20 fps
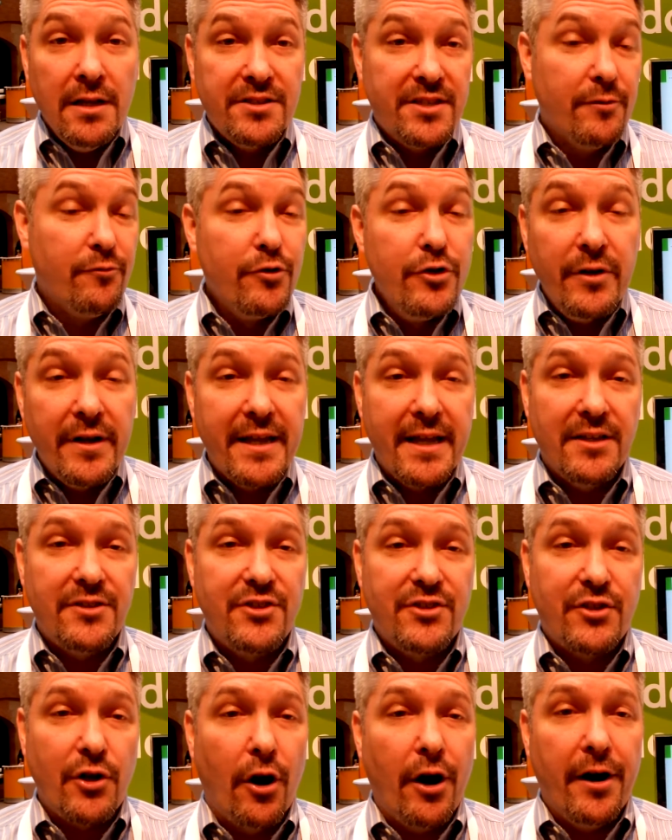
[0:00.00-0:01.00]
to really
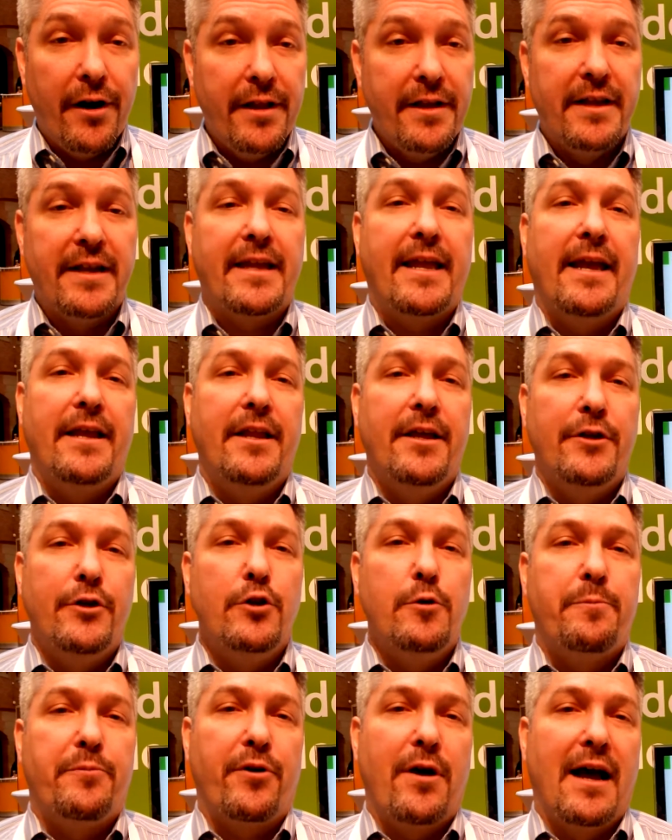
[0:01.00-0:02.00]
get started and get
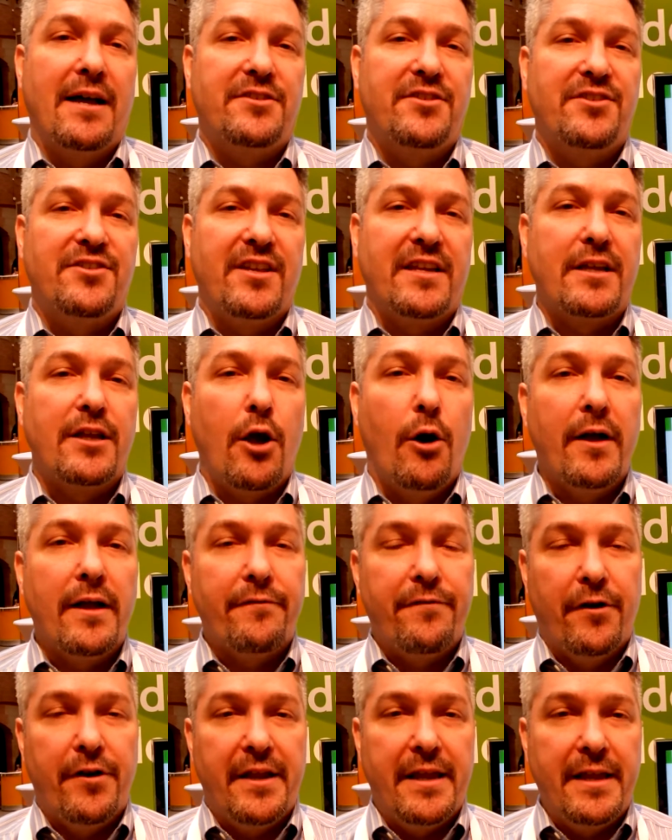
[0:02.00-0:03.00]
Hadoop processing
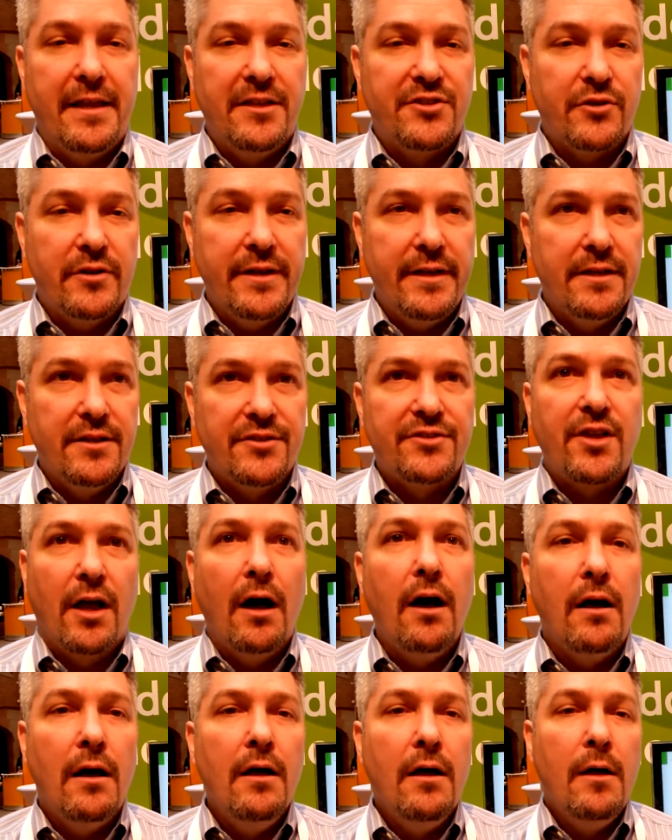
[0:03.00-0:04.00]
going very easily is
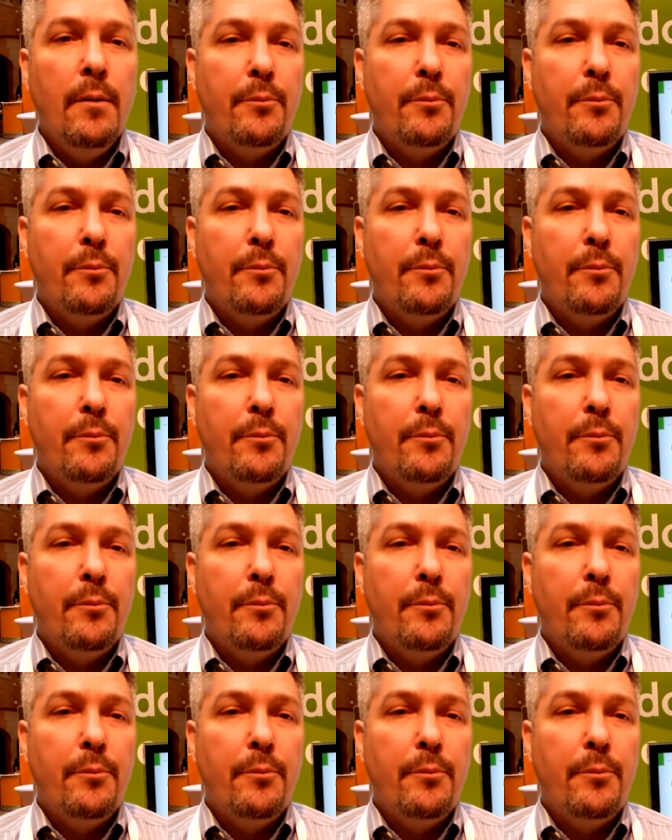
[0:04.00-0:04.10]
a